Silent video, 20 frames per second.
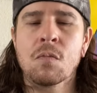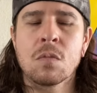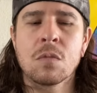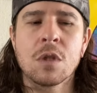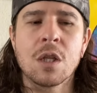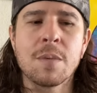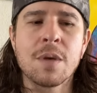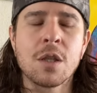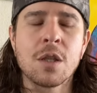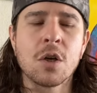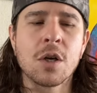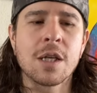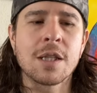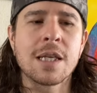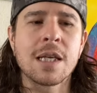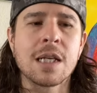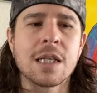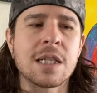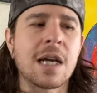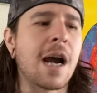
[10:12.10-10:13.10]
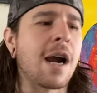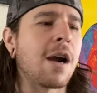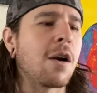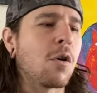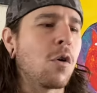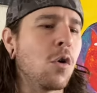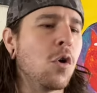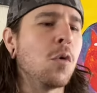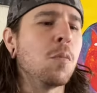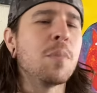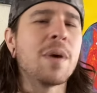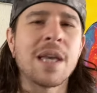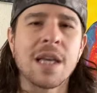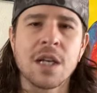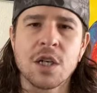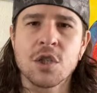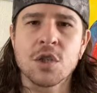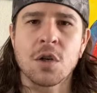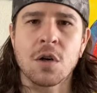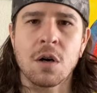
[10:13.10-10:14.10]
let me look at the entire whole
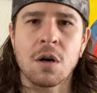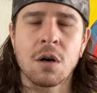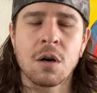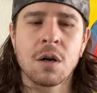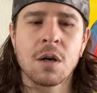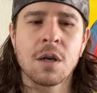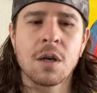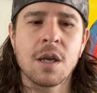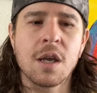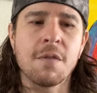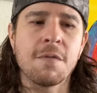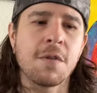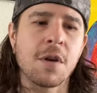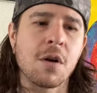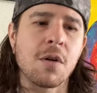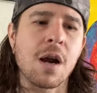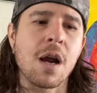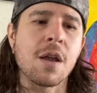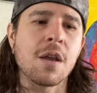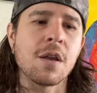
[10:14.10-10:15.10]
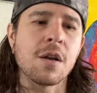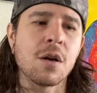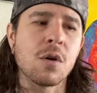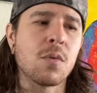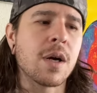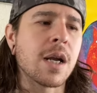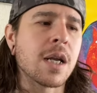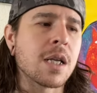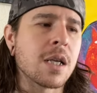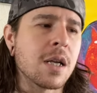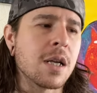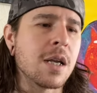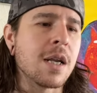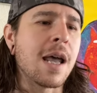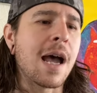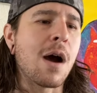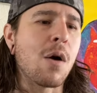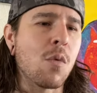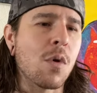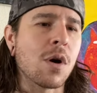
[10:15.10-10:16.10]
picture and figure out, you know what,
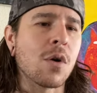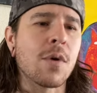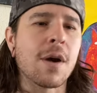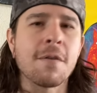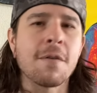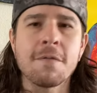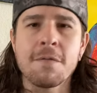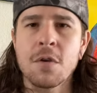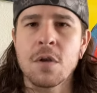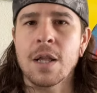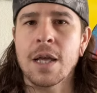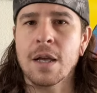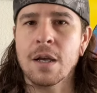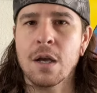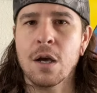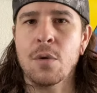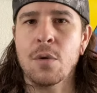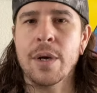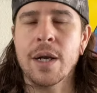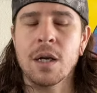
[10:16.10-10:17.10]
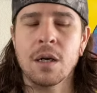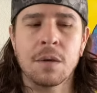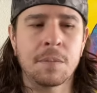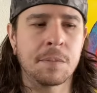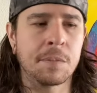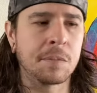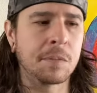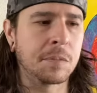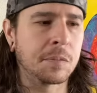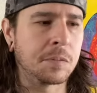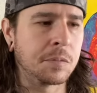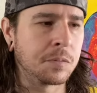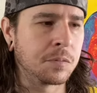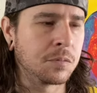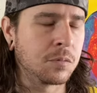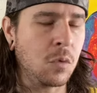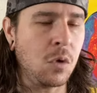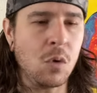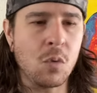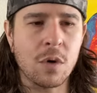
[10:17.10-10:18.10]
now where do I feel like going?
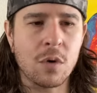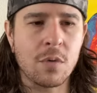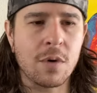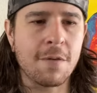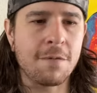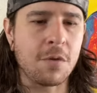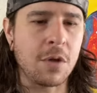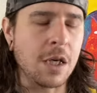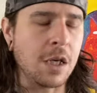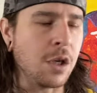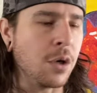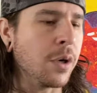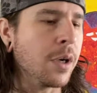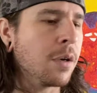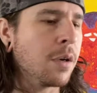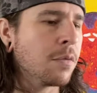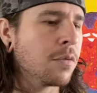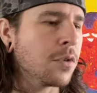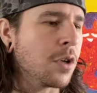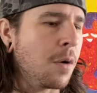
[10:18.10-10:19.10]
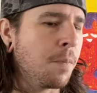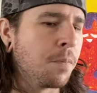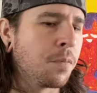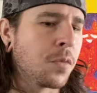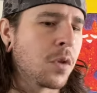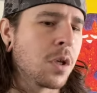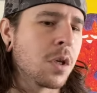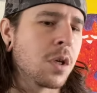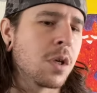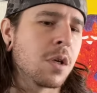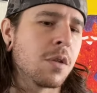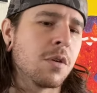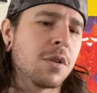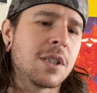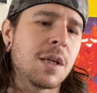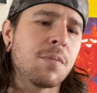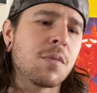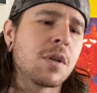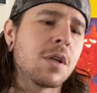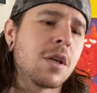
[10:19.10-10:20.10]
Or what do I feel like doing? So there's
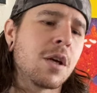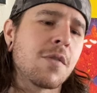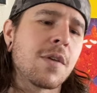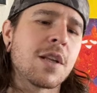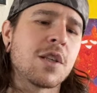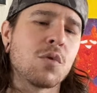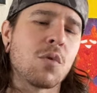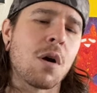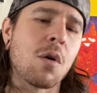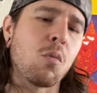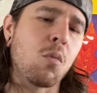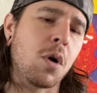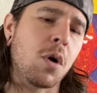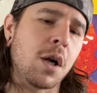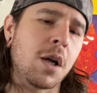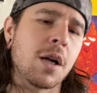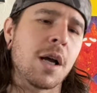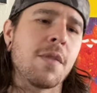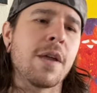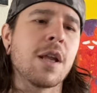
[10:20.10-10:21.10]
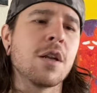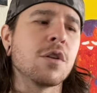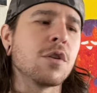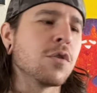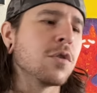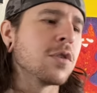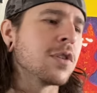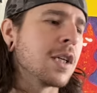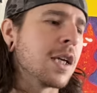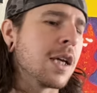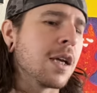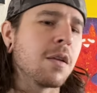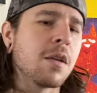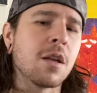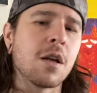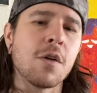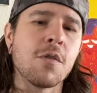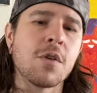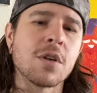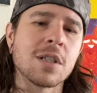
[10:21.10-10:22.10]
something here that you are working on that I do see, you
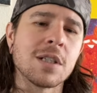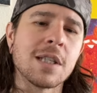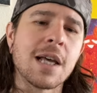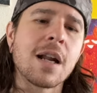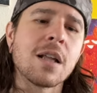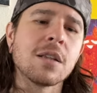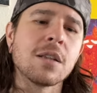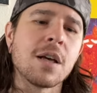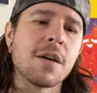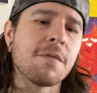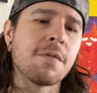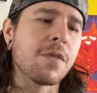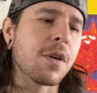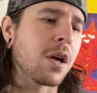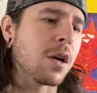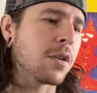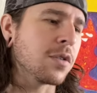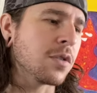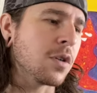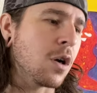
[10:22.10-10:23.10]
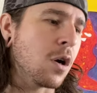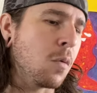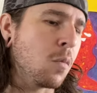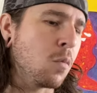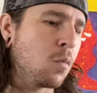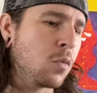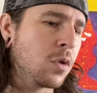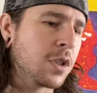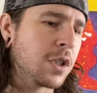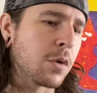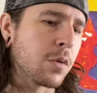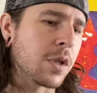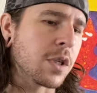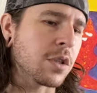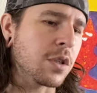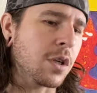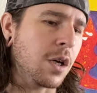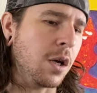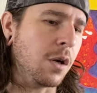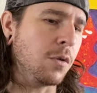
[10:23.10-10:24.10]
know, there's a lot of love there. So we'll see where this
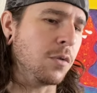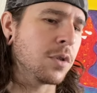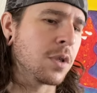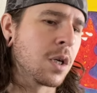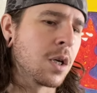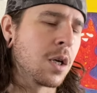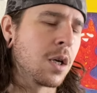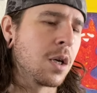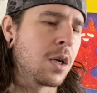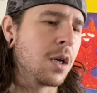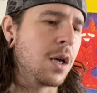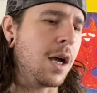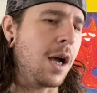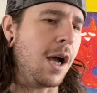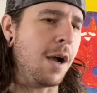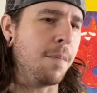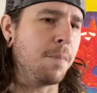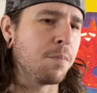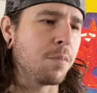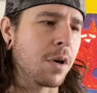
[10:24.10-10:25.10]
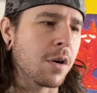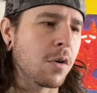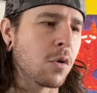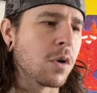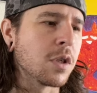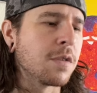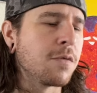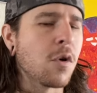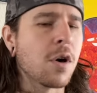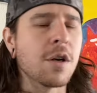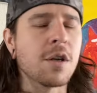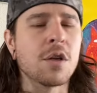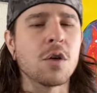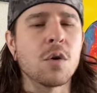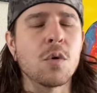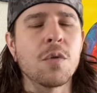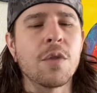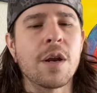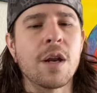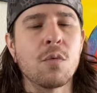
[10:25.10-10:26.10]
goes. But of course, if you are dealing
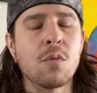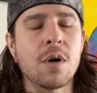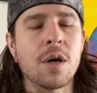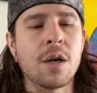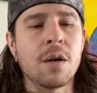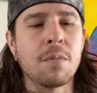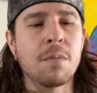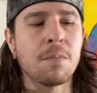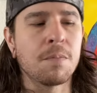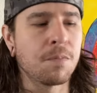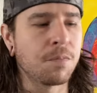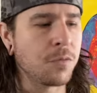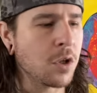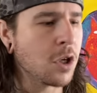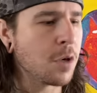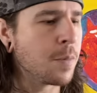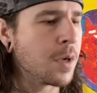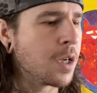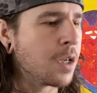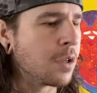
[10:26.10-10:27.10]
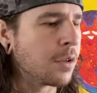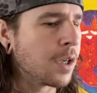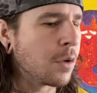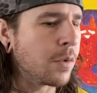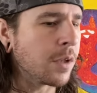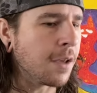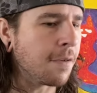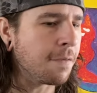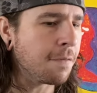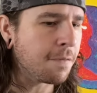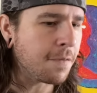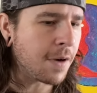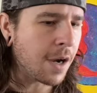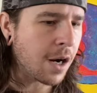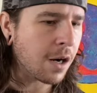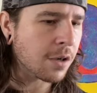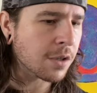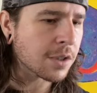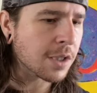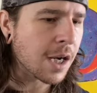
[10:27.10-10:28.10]
with anyone, you could be dealing with a
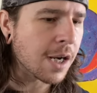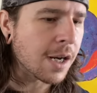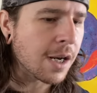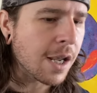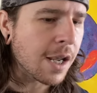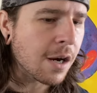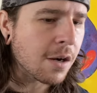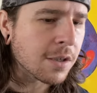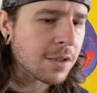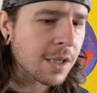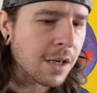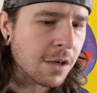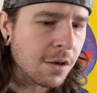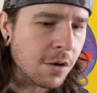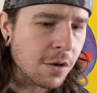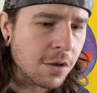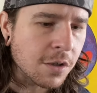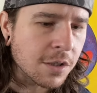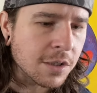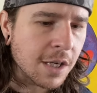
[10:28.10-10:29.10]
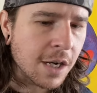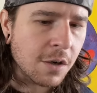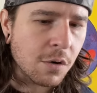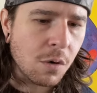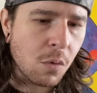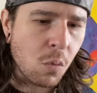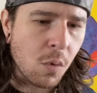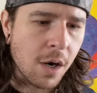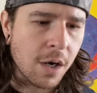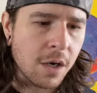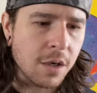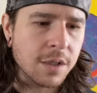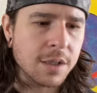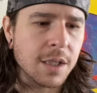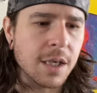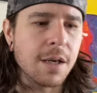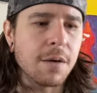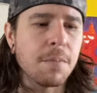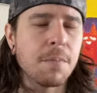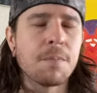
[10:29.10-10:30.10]
fire sign, an air sign, an earth sign, or a water
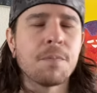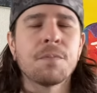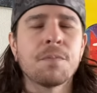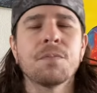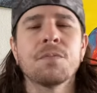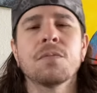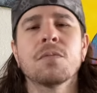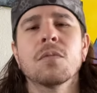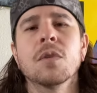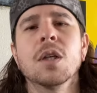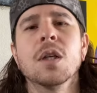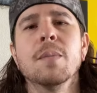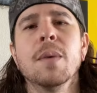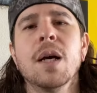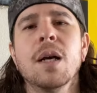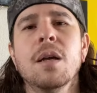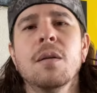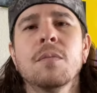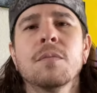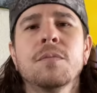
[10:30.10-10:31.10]
sign. Goodbye.